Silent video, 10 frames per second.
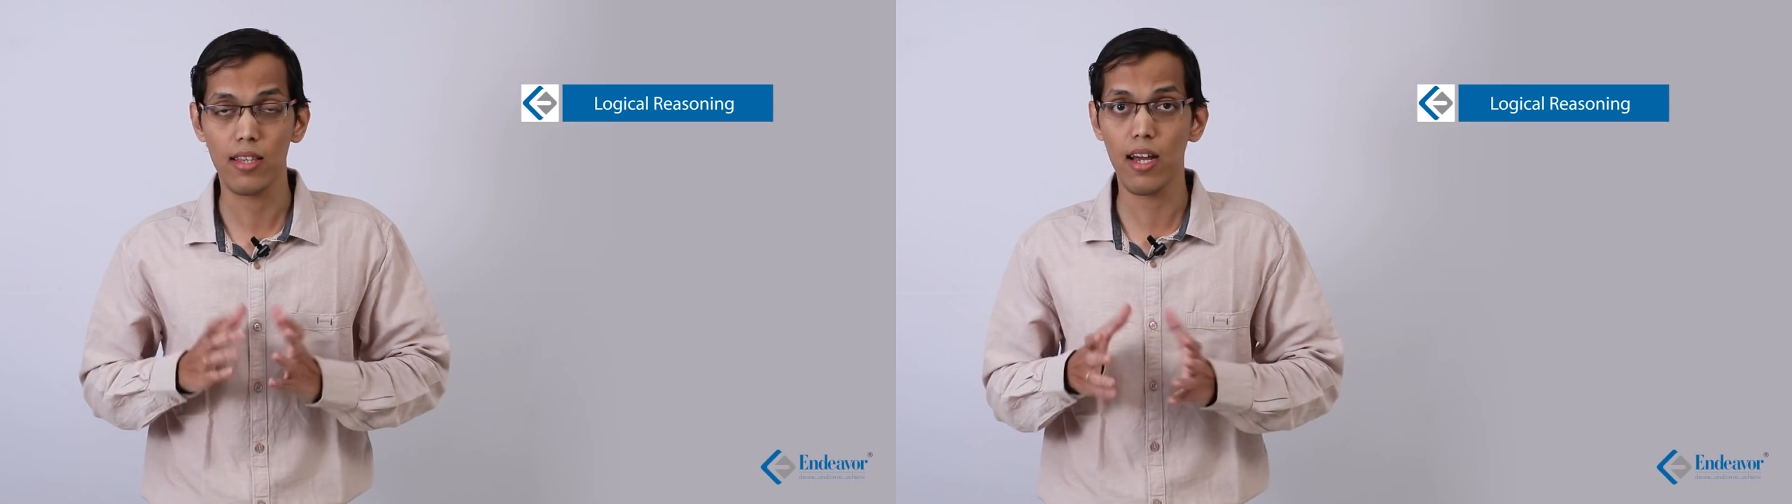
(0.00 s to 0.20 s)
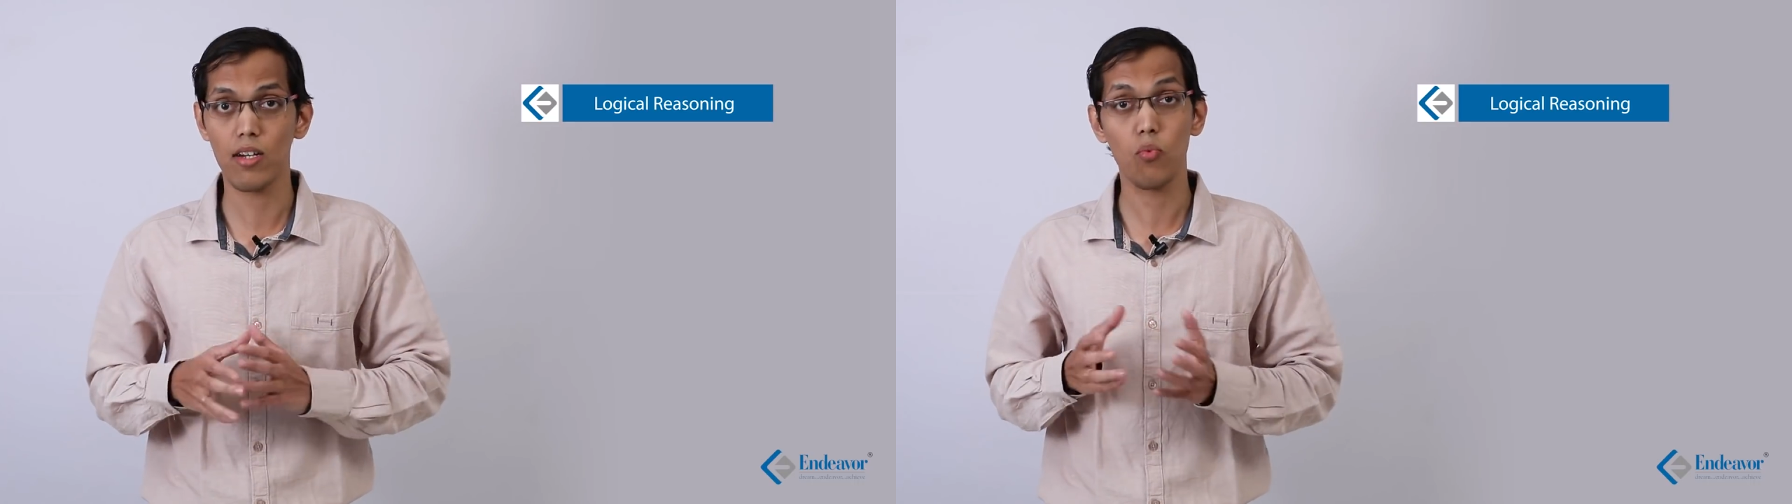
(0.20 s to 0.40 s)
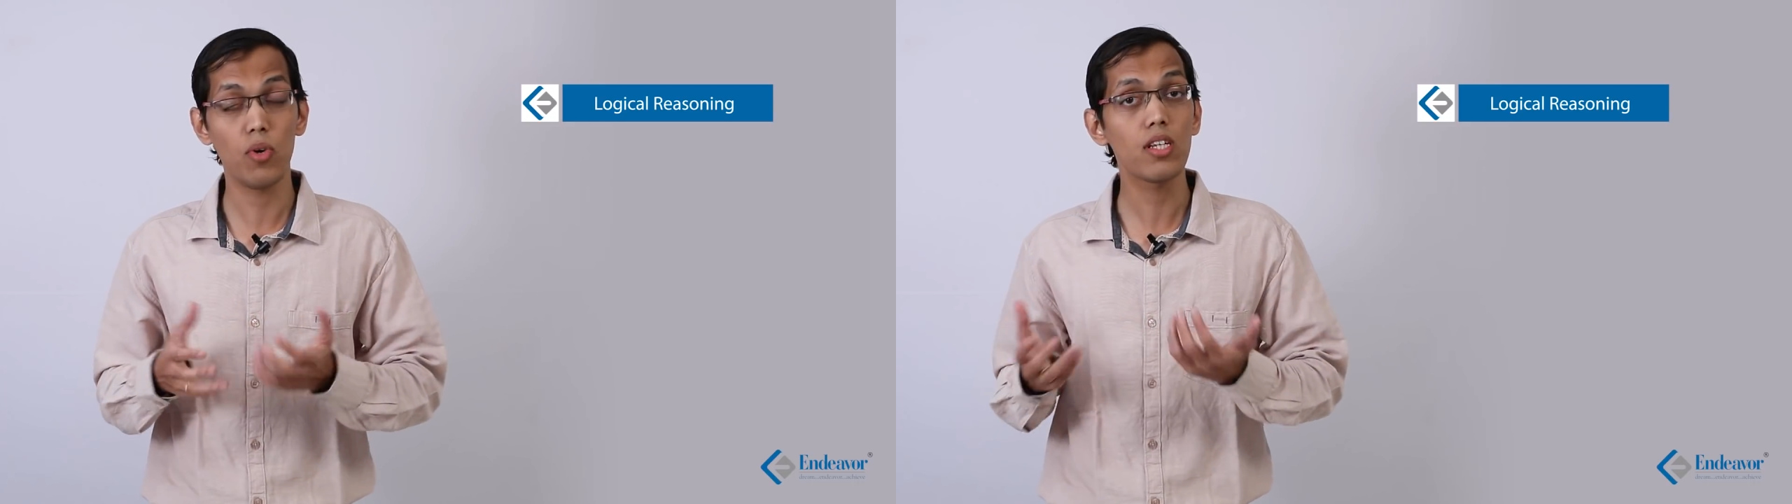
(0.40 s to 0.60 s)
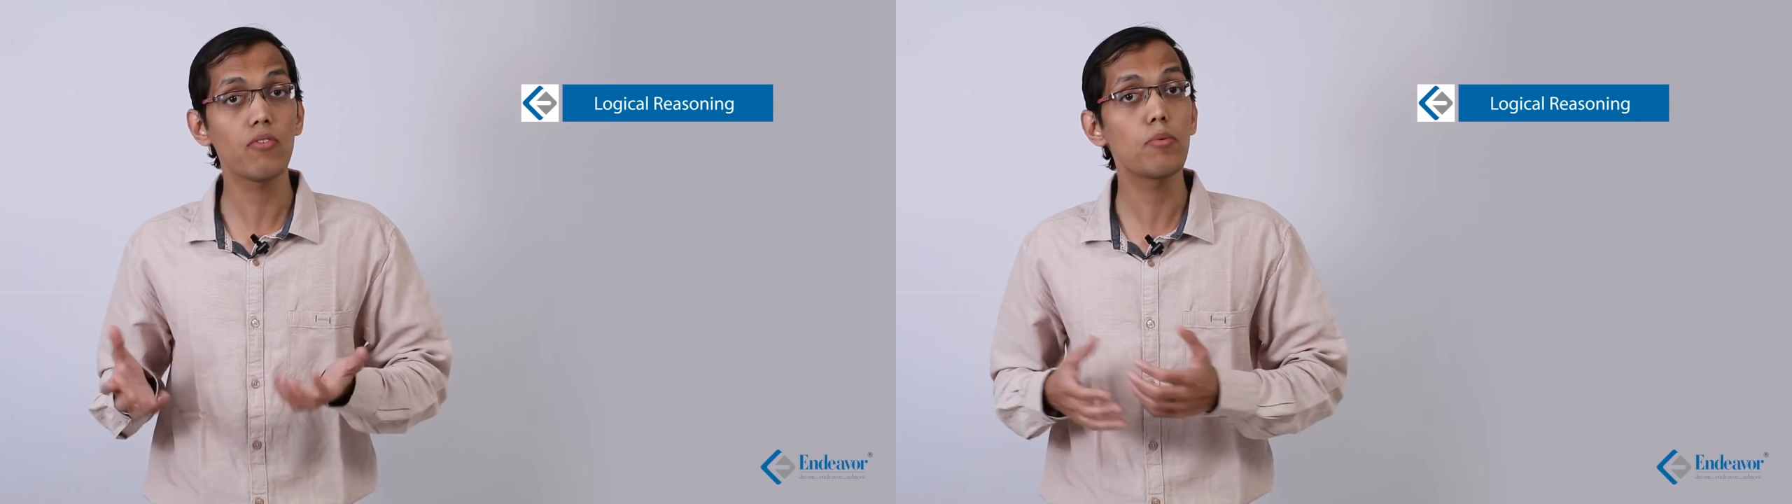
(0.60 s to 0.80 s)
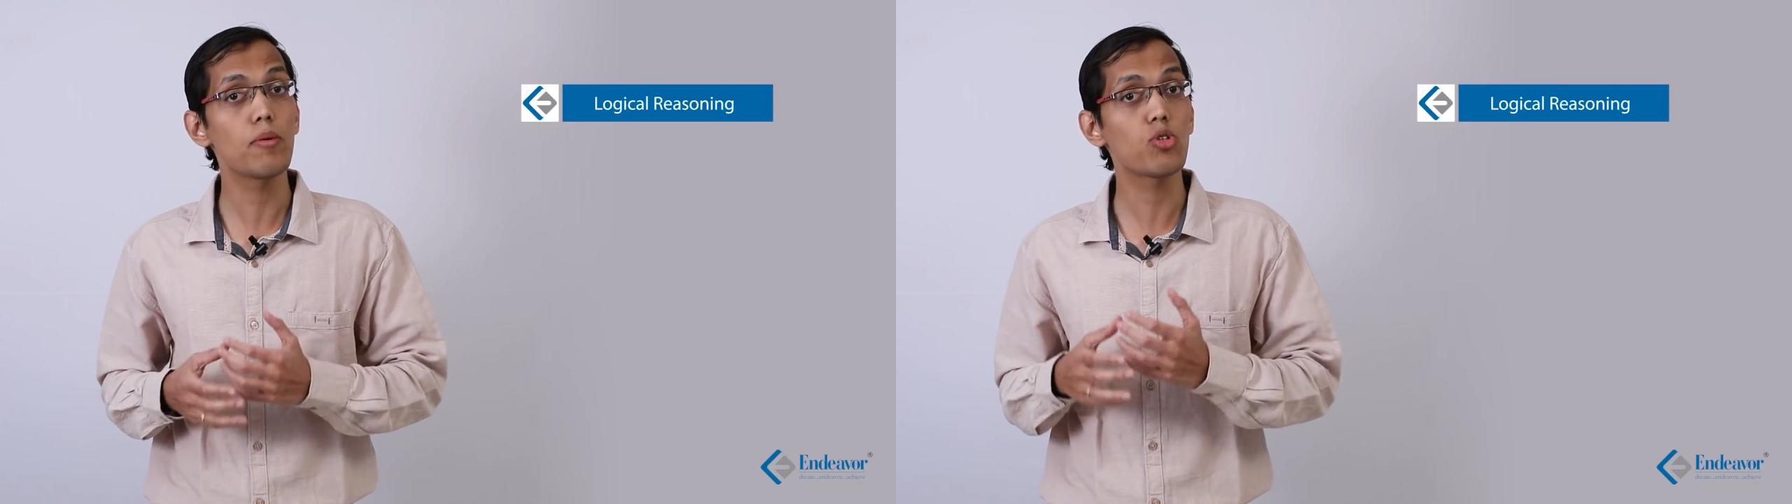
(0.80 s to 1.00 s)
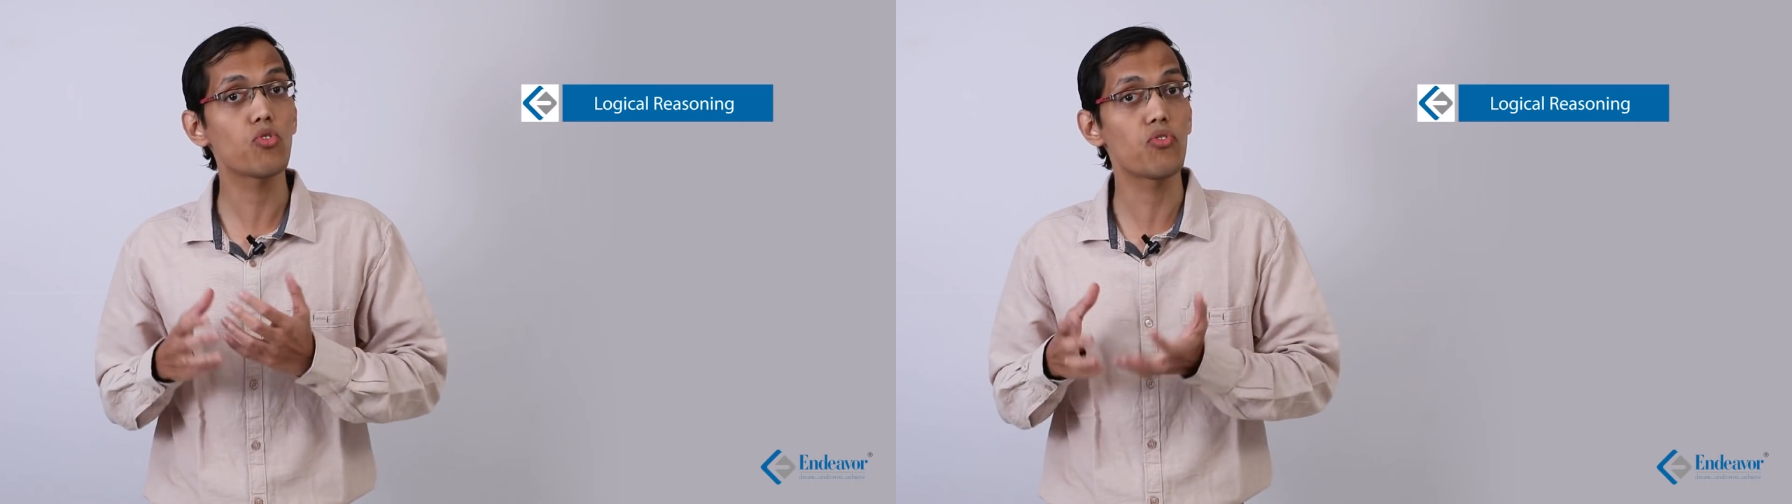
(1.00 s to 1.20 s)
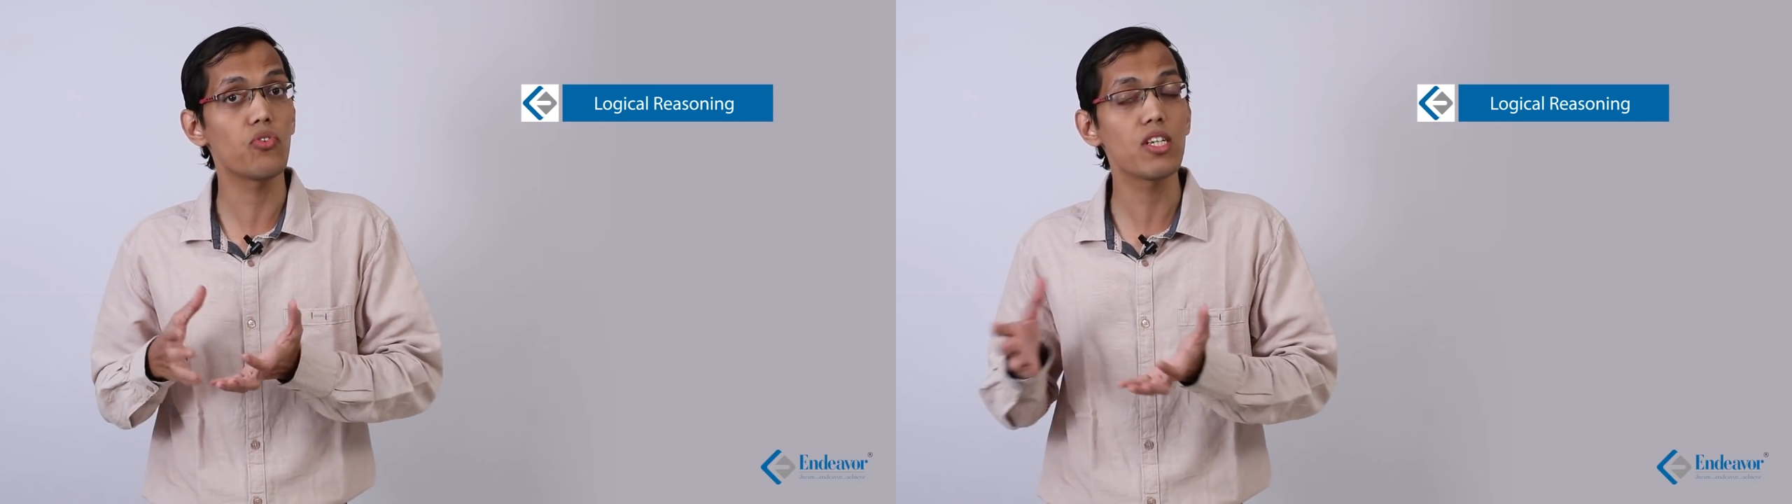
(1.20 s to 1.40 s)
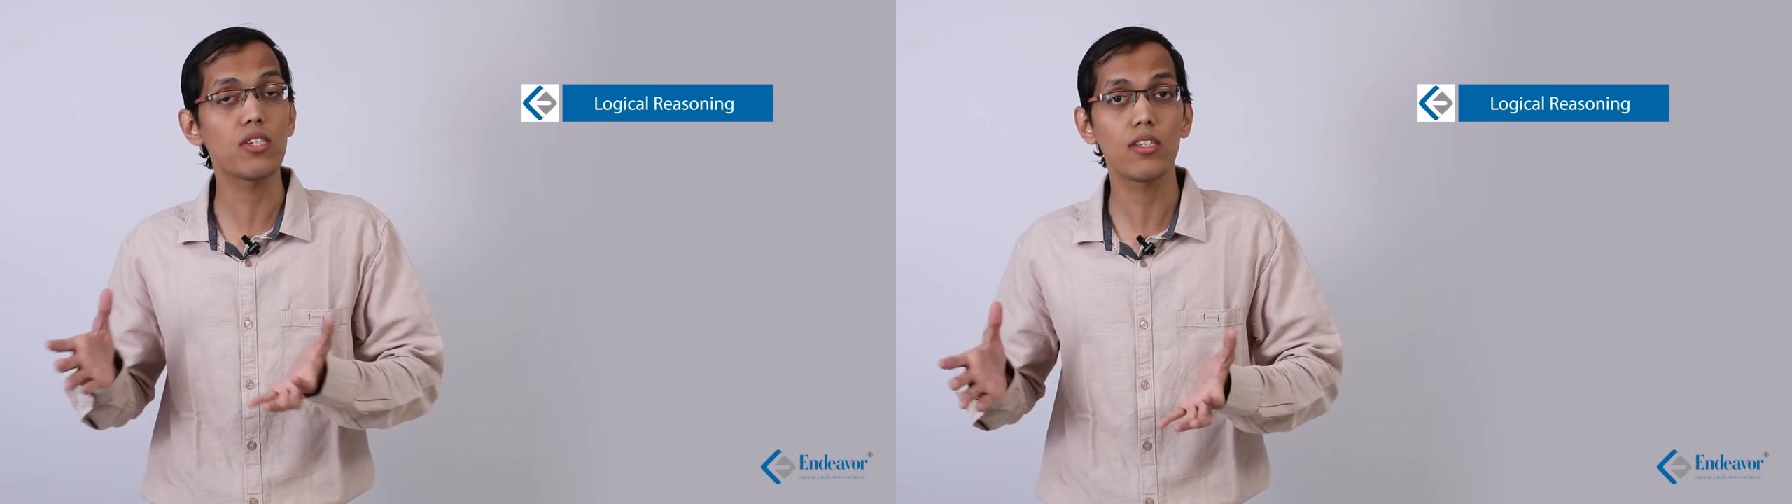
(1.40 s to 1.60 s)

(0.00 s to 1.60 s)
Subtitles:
that whether we'll be able to finish